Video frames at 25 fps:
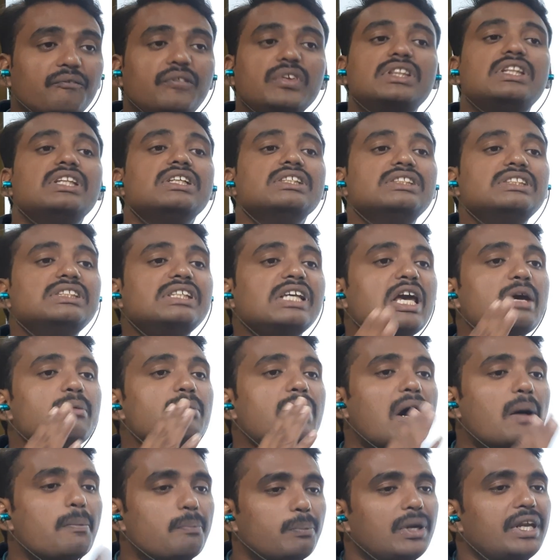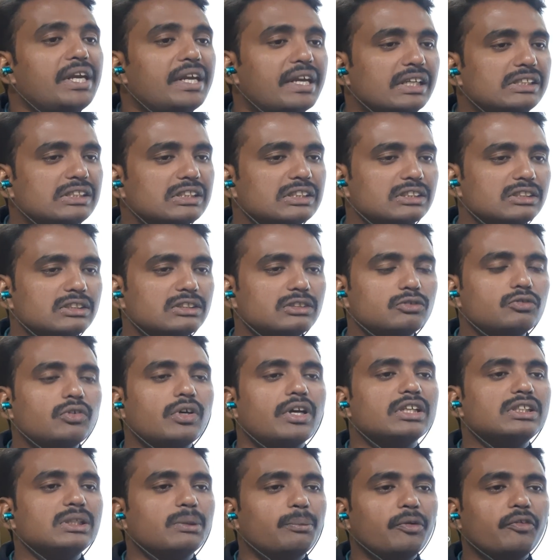with same applications,
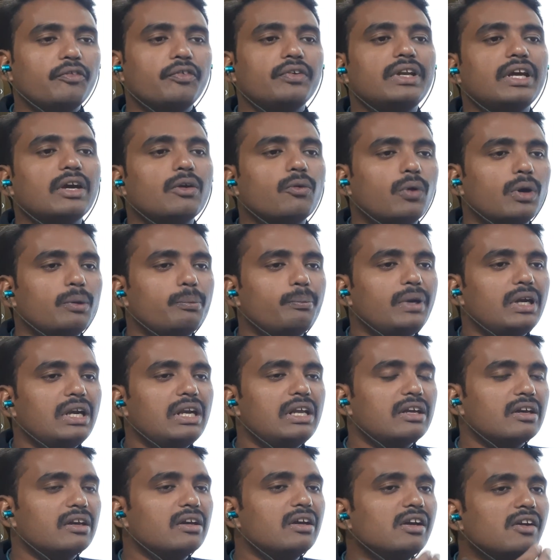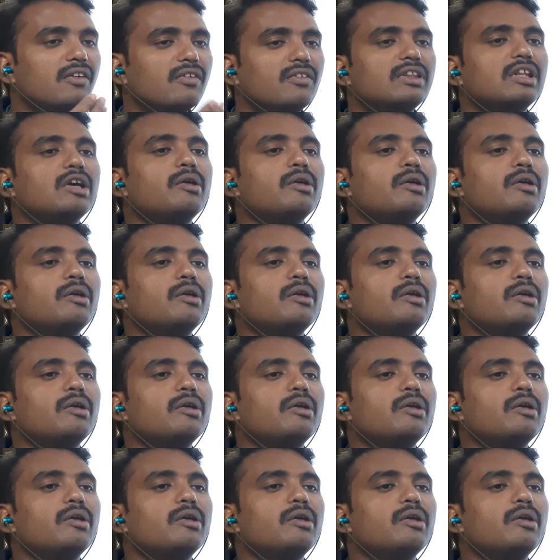for example, if you take one building,